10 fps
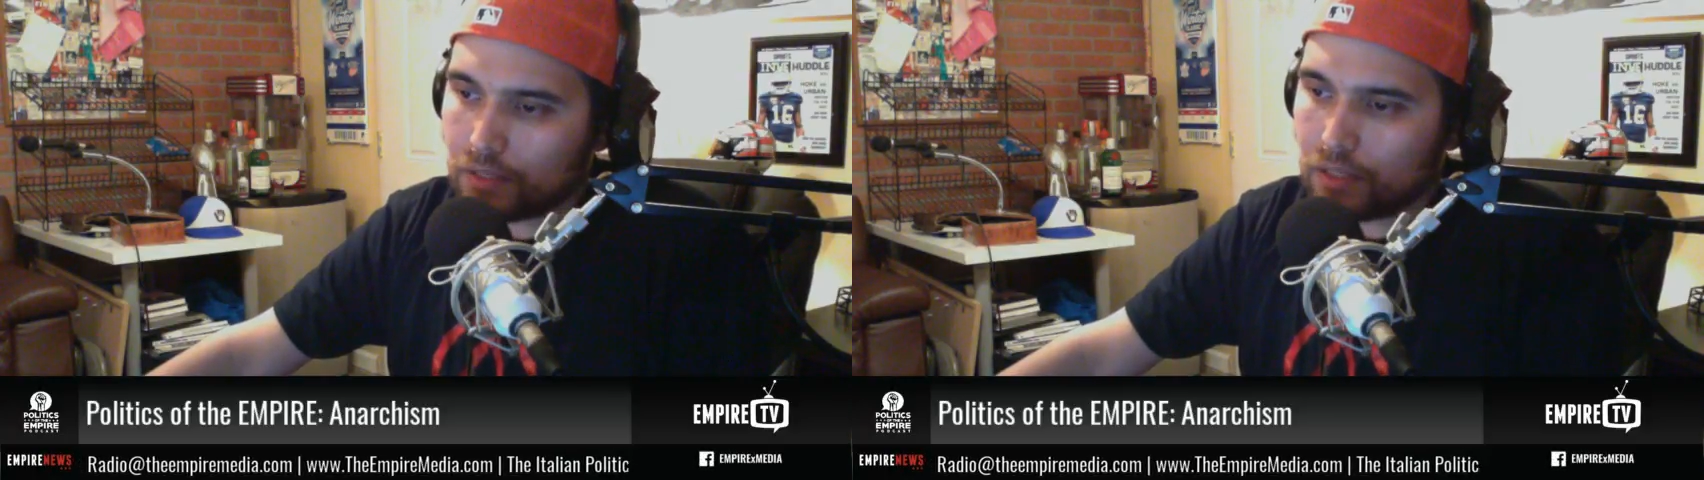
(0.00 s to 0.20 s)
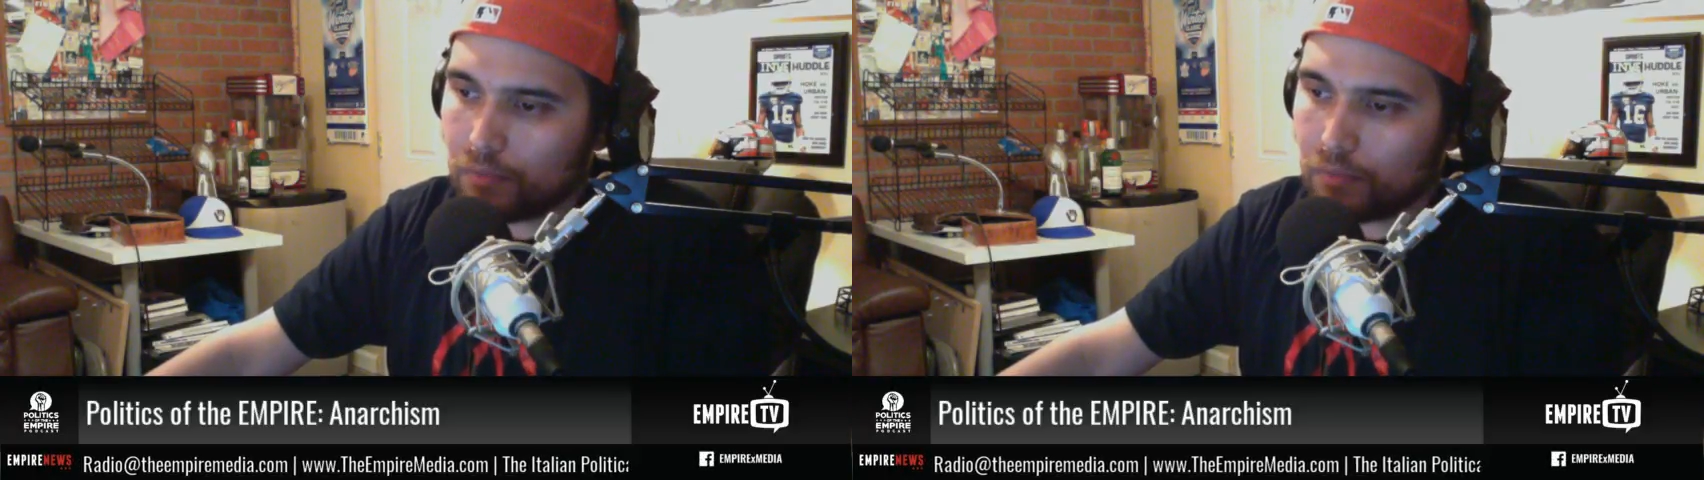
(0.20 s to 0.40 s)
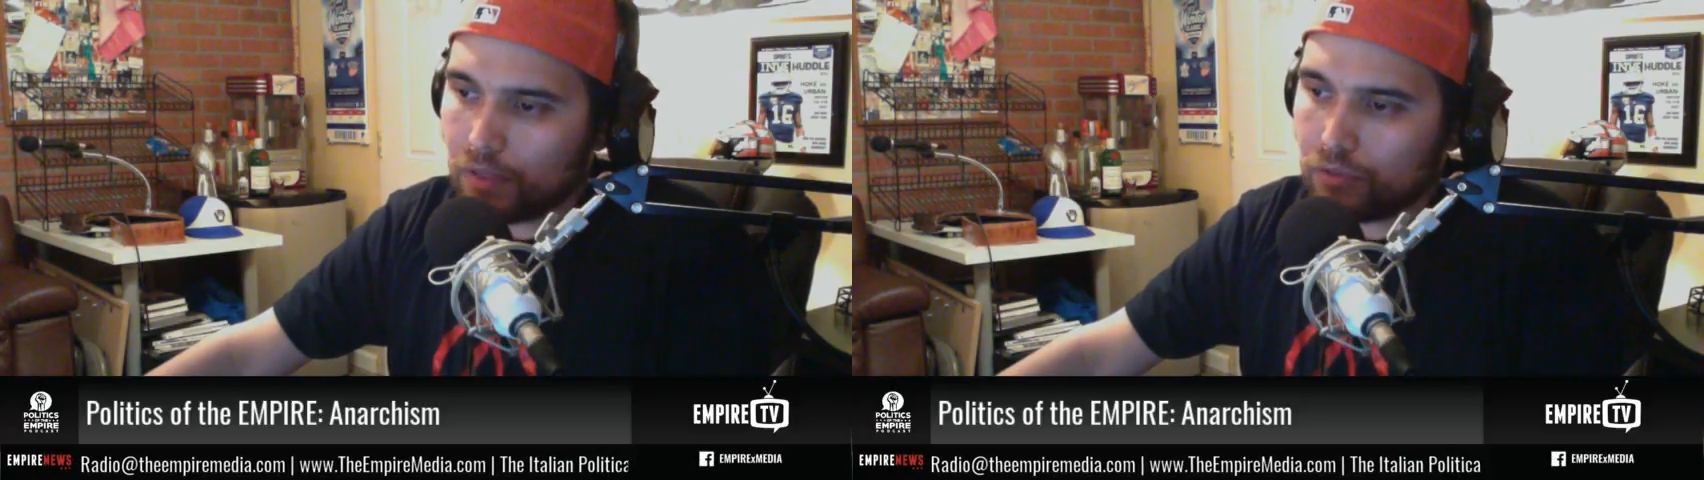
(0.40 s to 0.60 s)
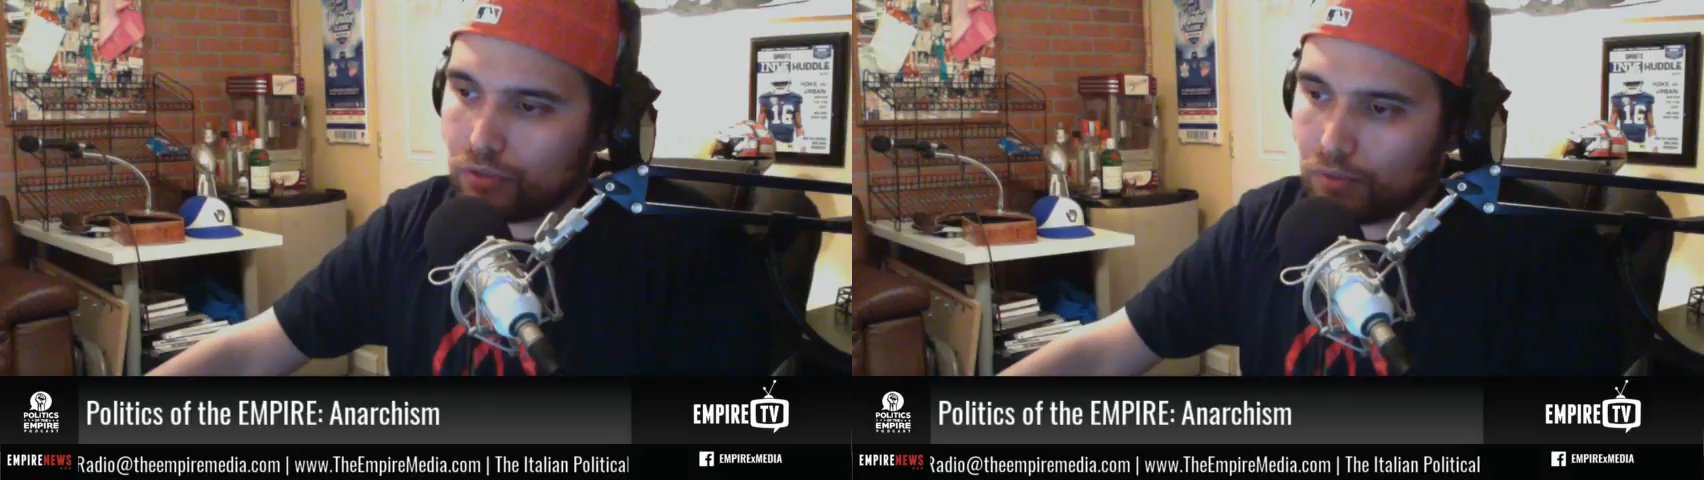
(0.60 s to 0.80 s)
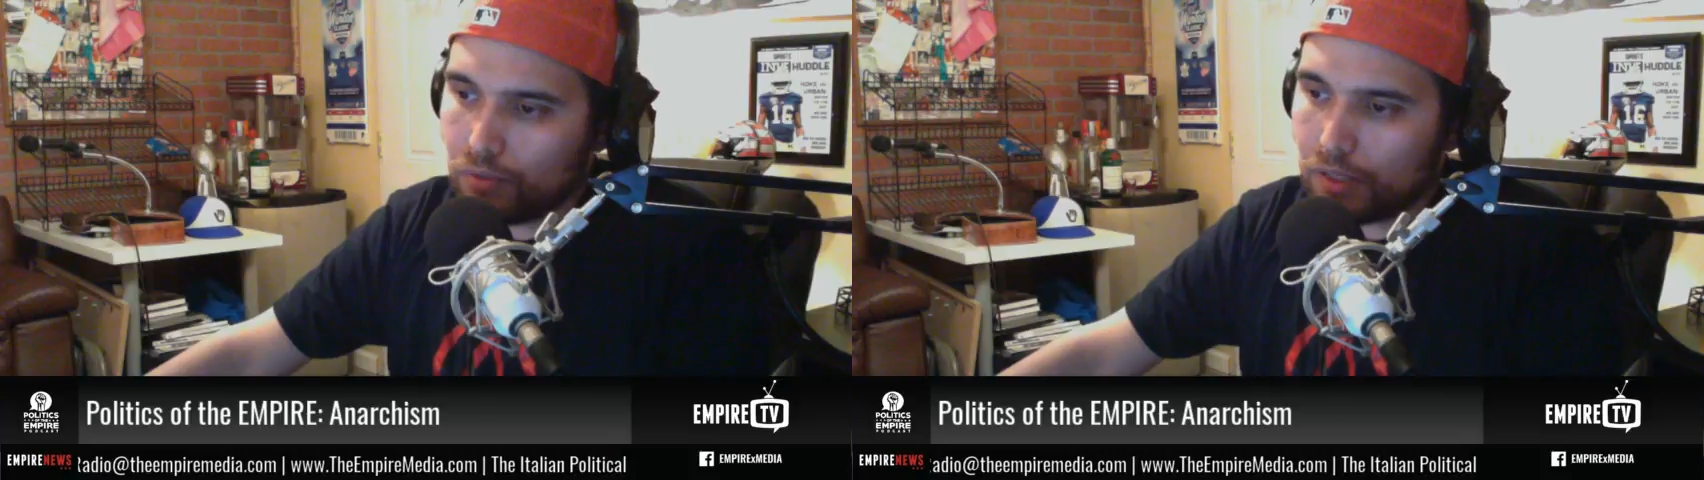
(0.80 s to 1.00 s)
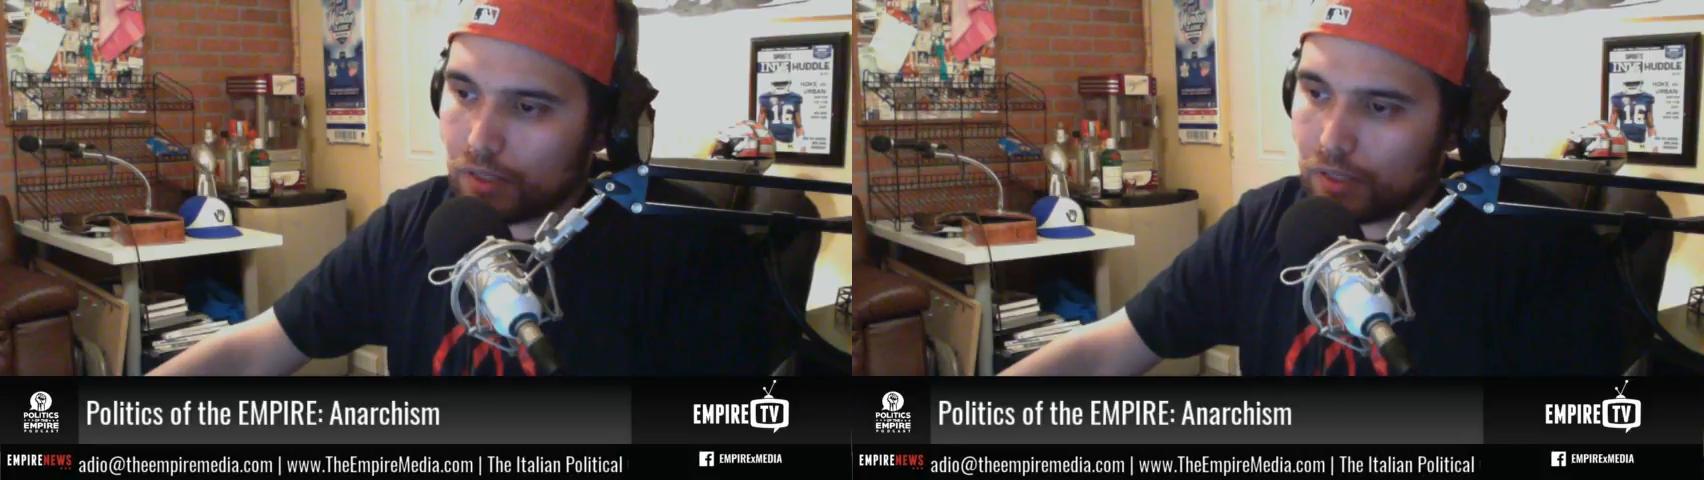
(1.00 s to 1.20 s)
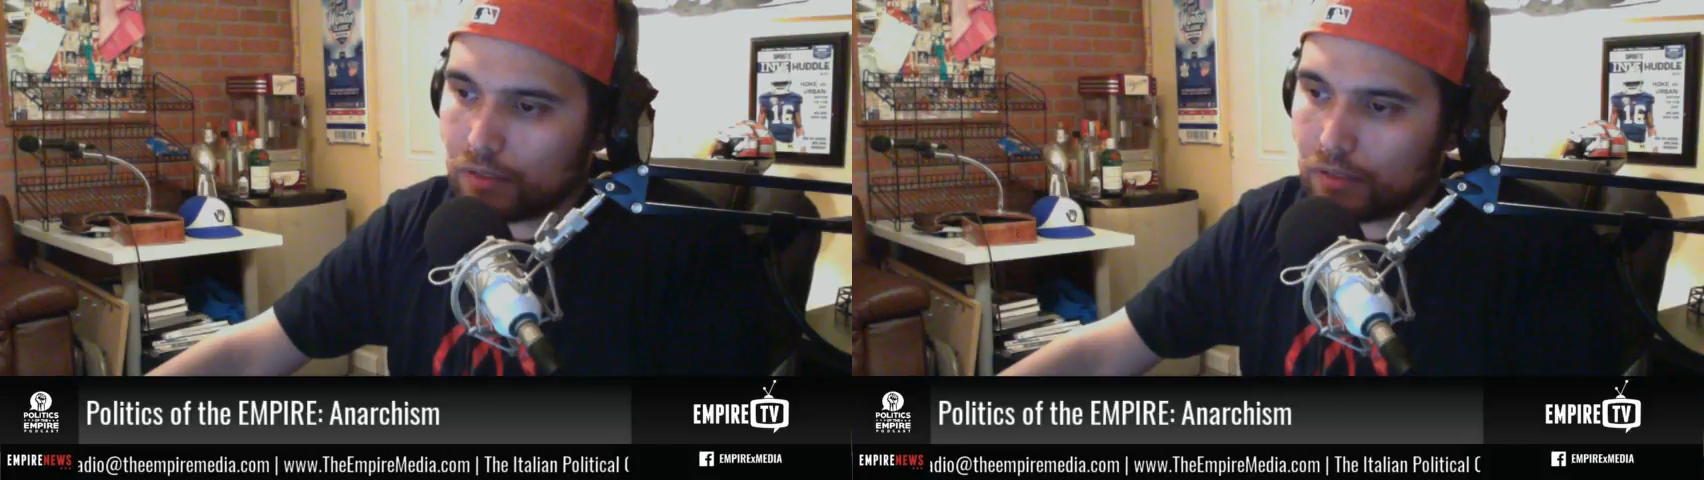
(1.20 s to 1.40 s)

get misconstrued